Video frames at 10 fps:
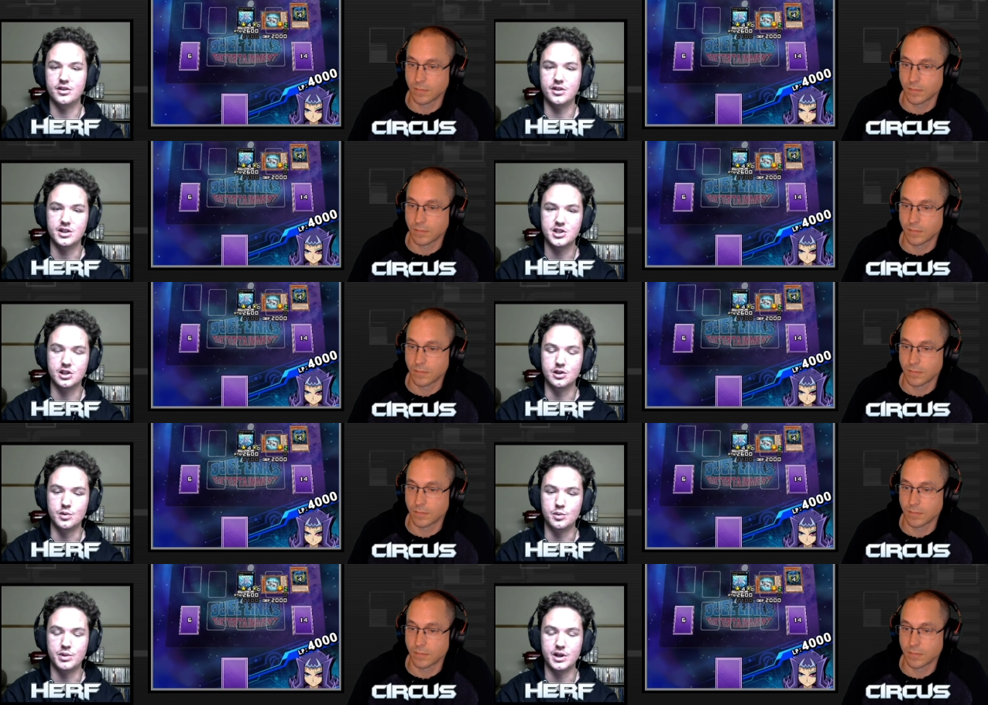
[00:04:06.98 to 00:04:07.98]
Speaker 1: the
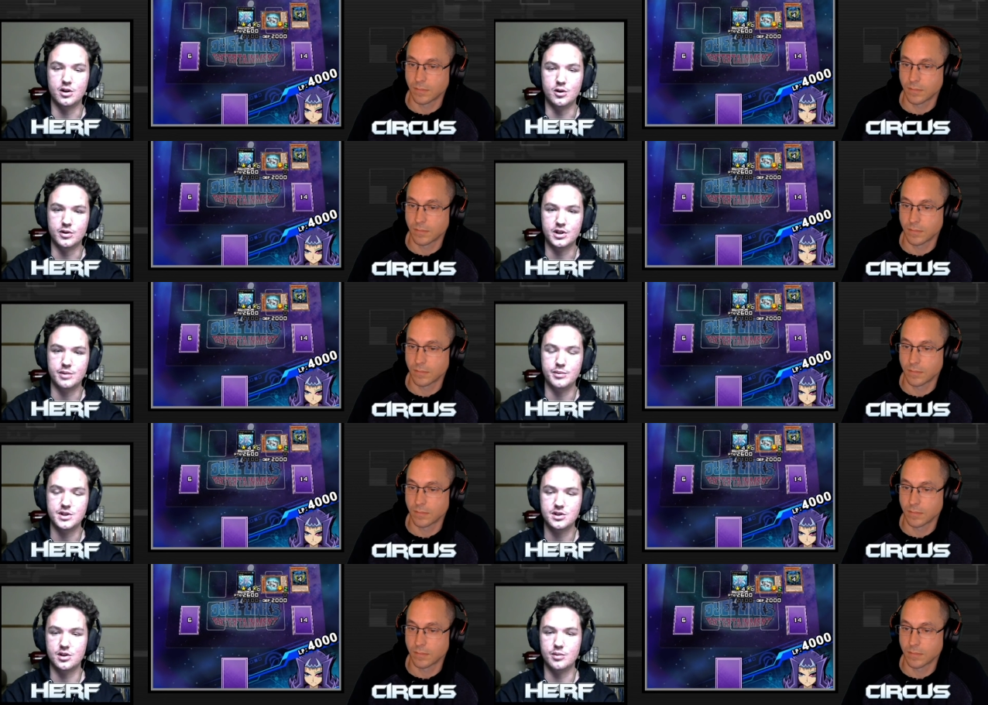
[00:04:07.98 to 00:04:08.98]
Shiranui player
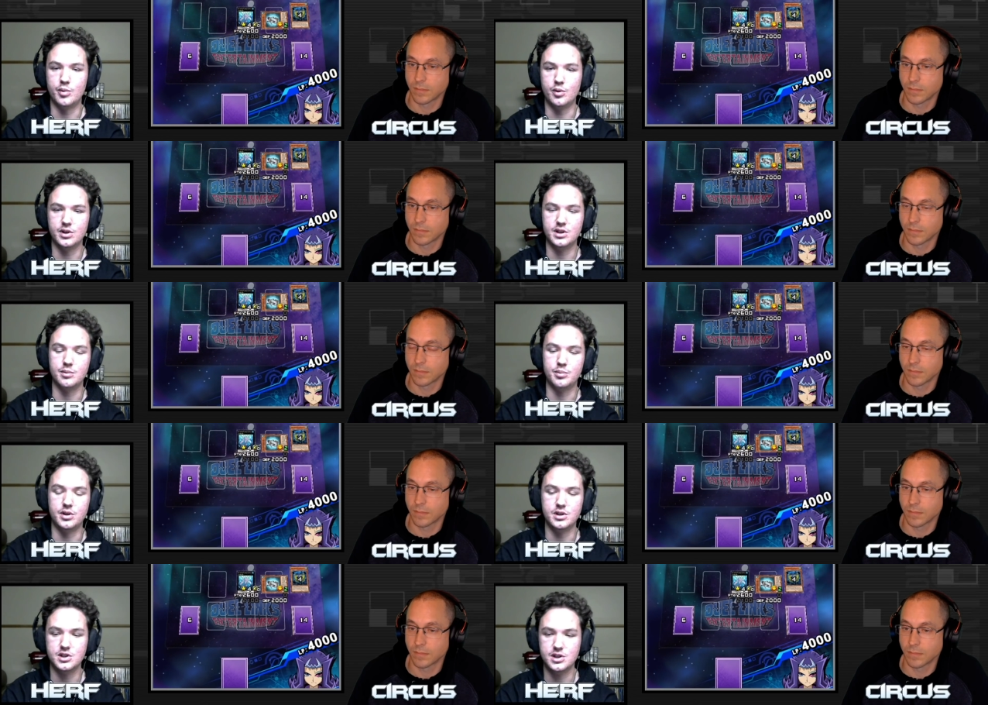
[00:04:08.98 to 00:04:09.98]
overcommits to the board and then
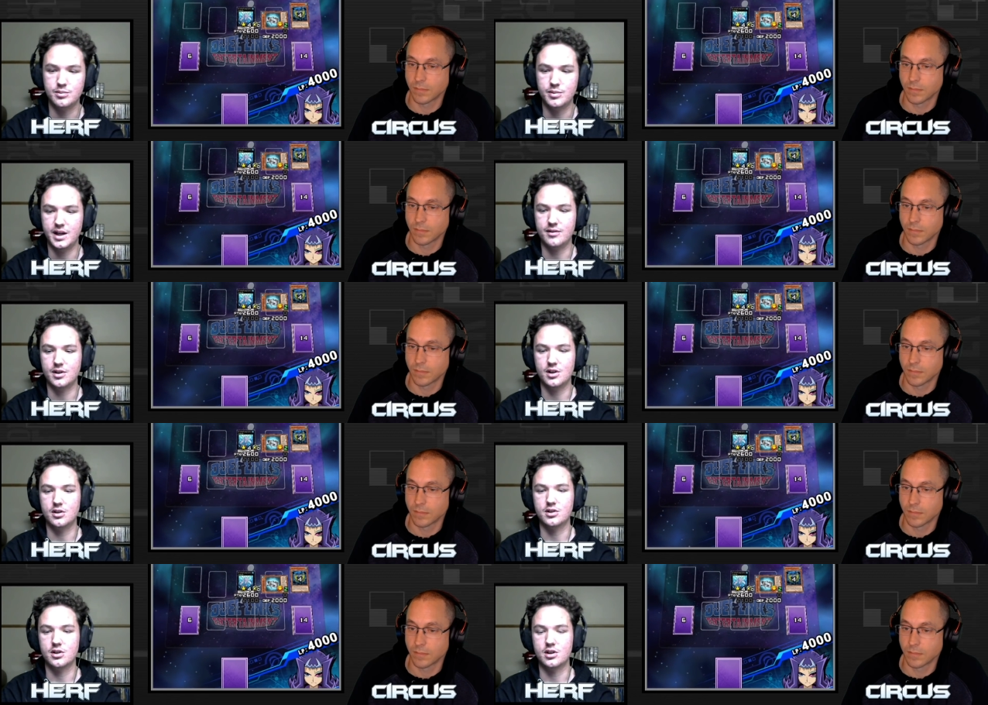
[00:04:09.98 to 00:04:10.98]
punish them by having
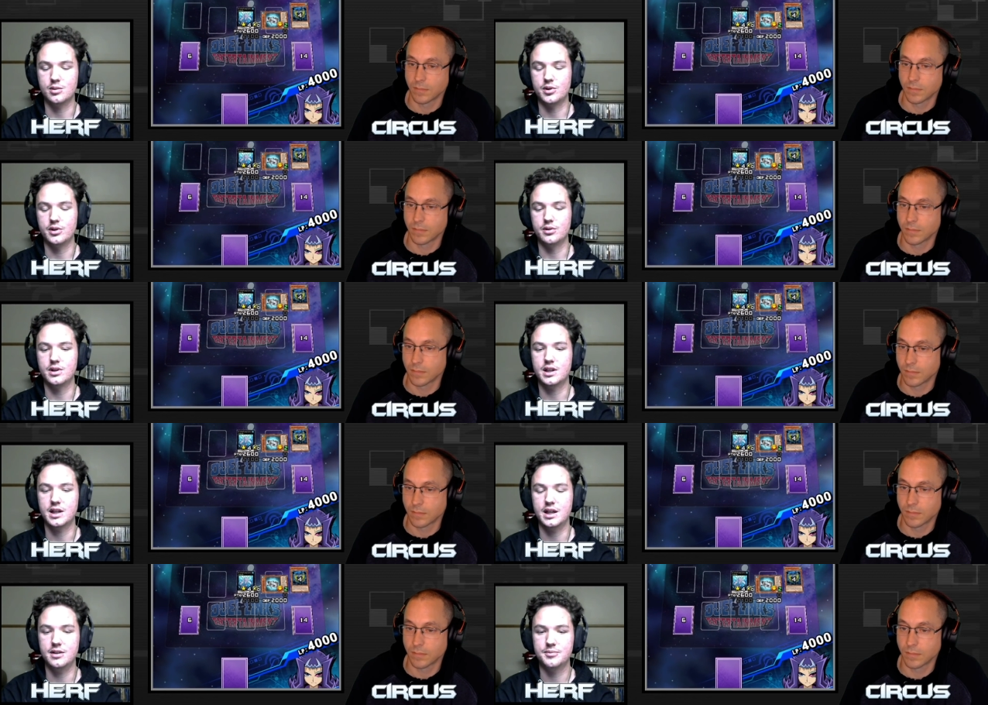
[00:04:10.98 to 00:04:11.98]
untargetable
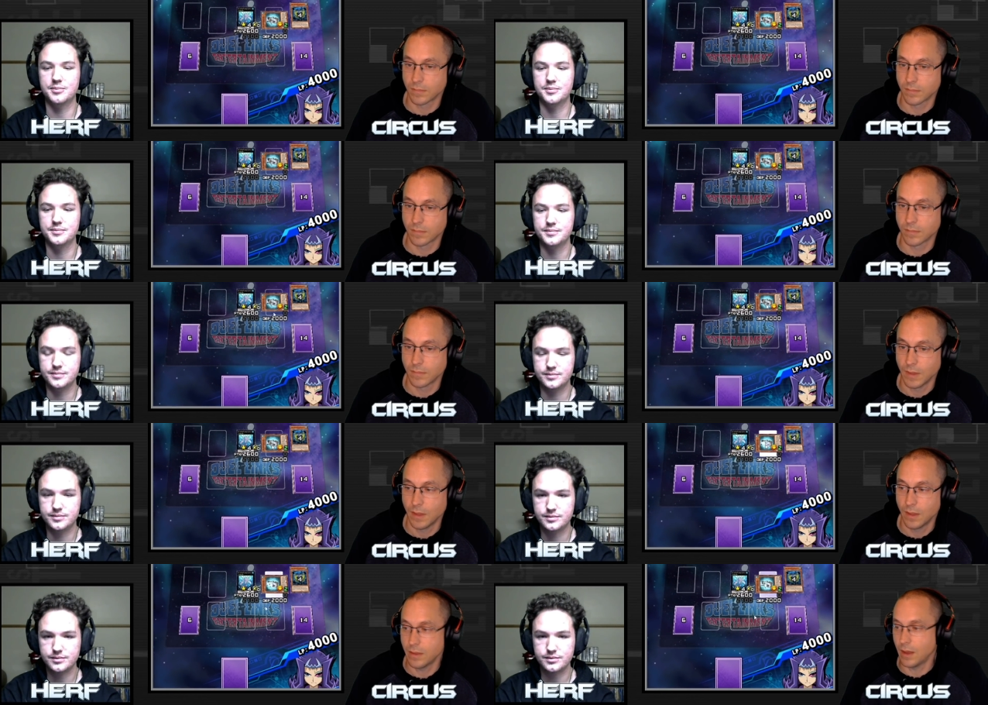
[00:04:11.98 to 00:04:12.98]
OTK.
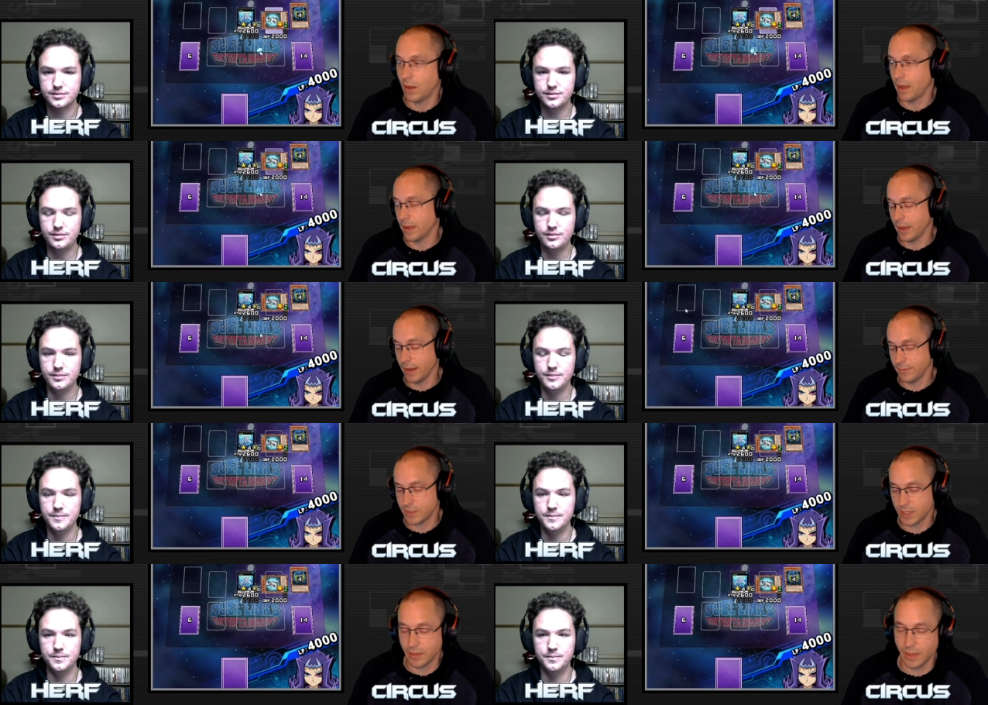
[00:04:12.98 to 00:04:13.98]
Speaker 2: Now, I have to
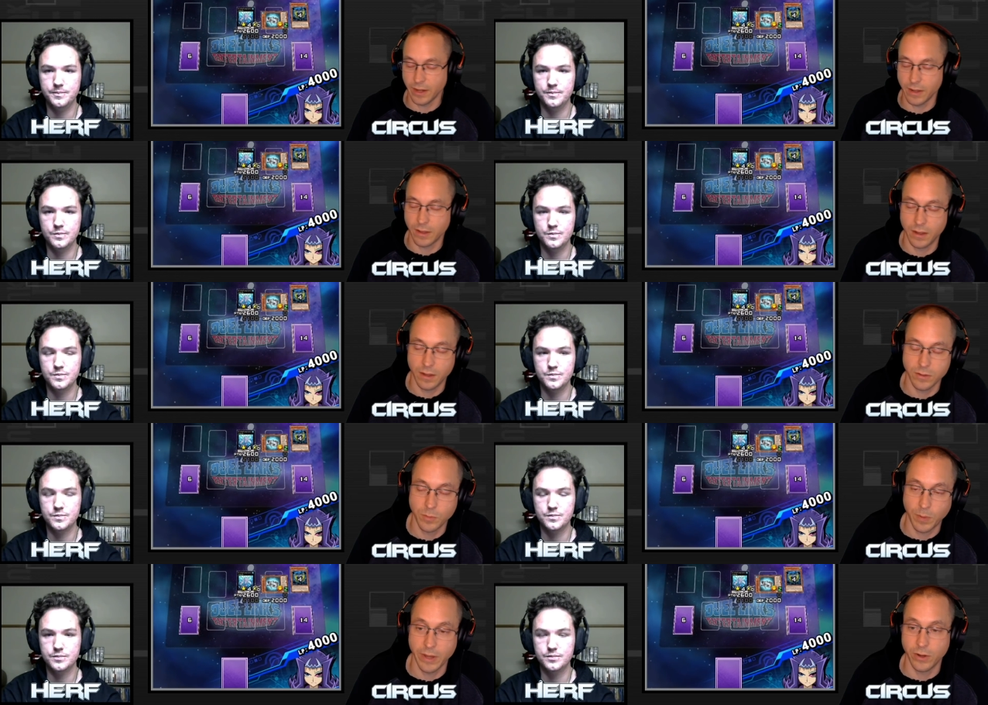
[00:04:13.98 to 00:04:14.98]
say that you
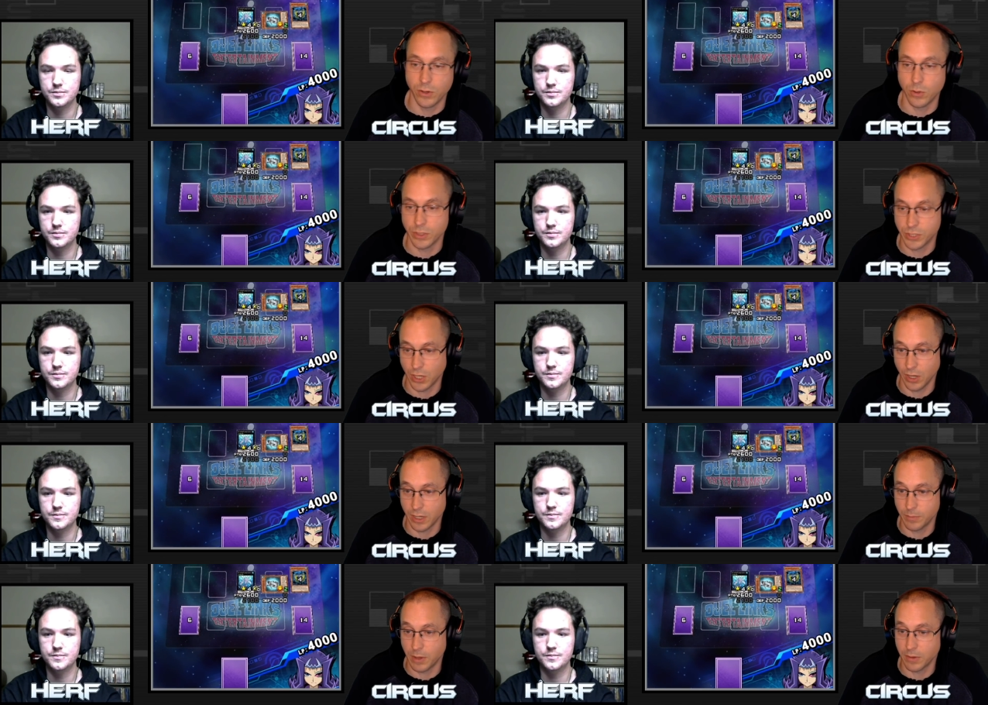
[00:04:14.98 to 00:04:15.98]
probably don't know what you're talking
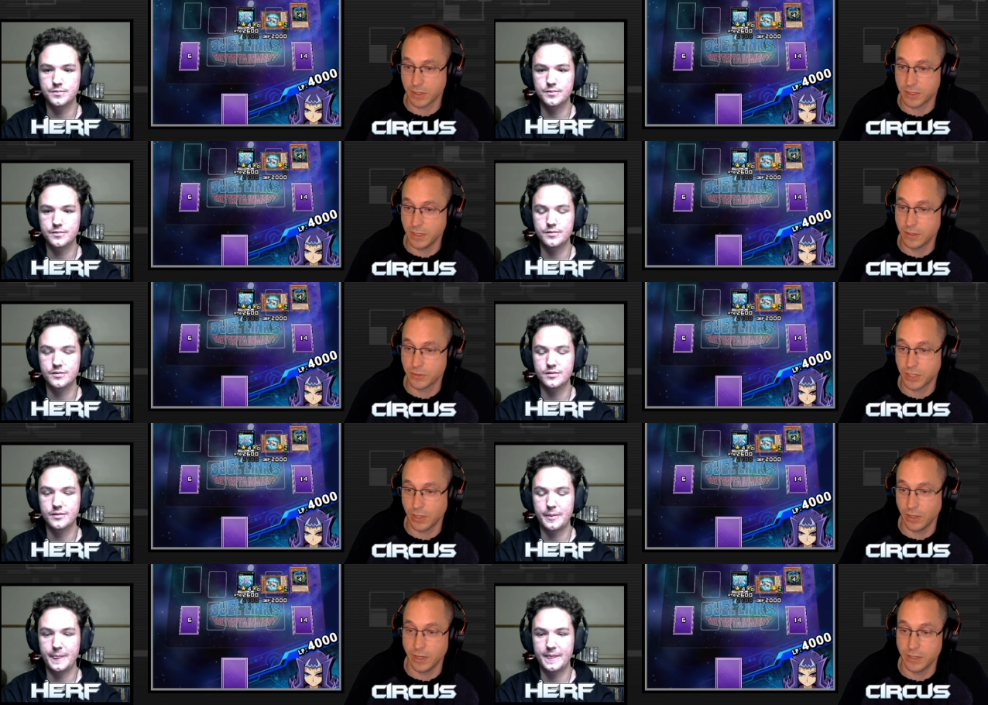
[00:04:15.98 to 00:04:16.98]
about because Needle
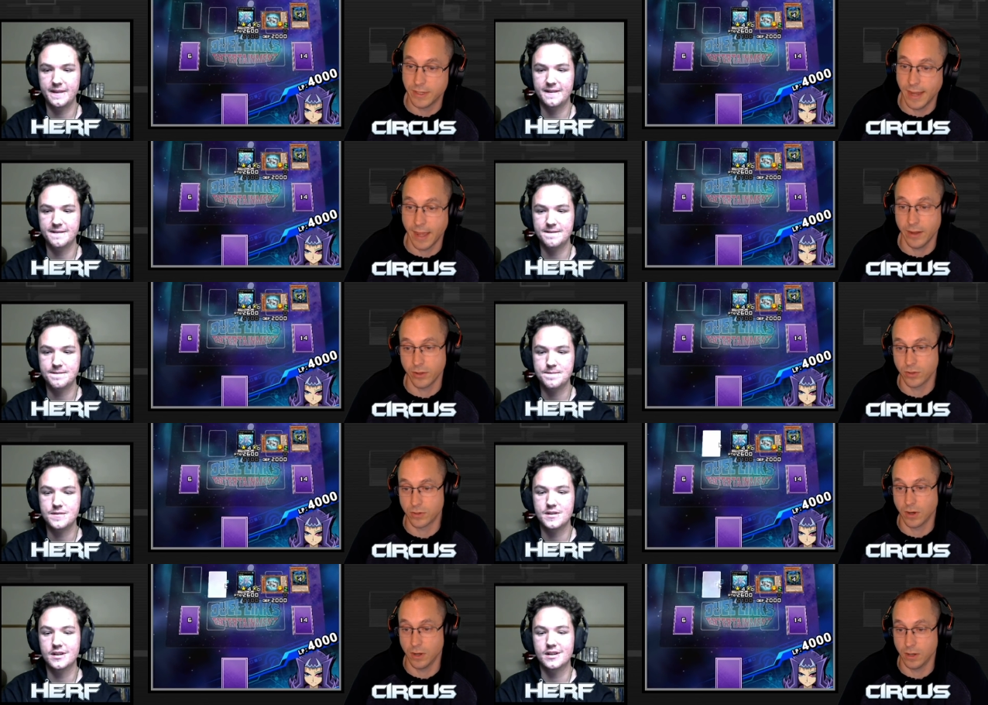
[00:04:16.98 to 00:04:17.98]
Ceiling is not a good
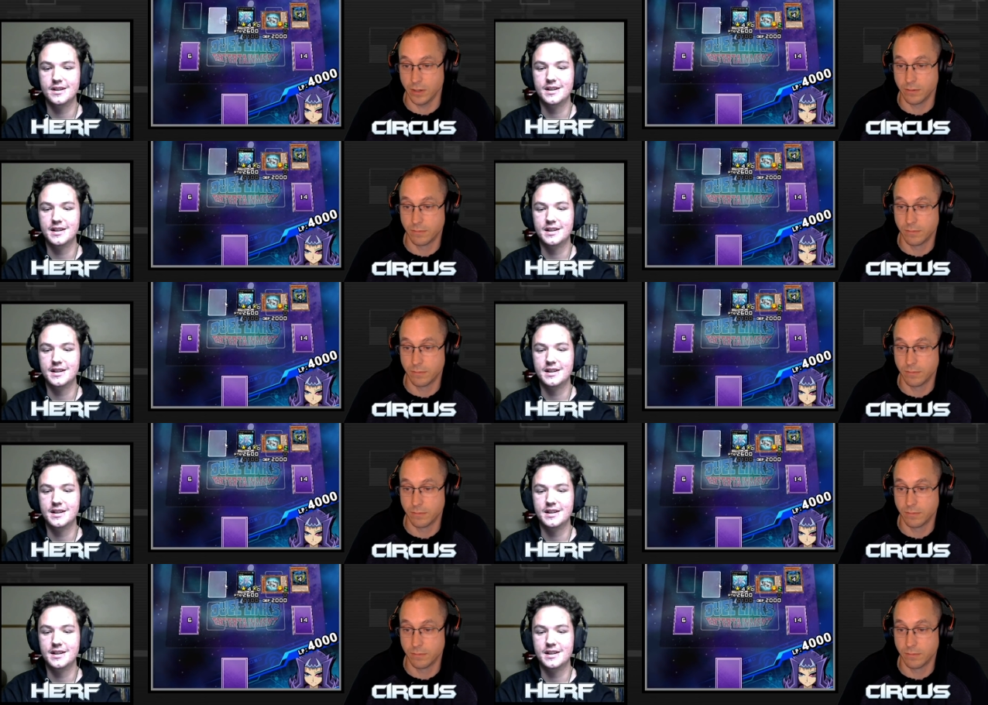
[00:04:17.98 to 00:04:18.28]
card.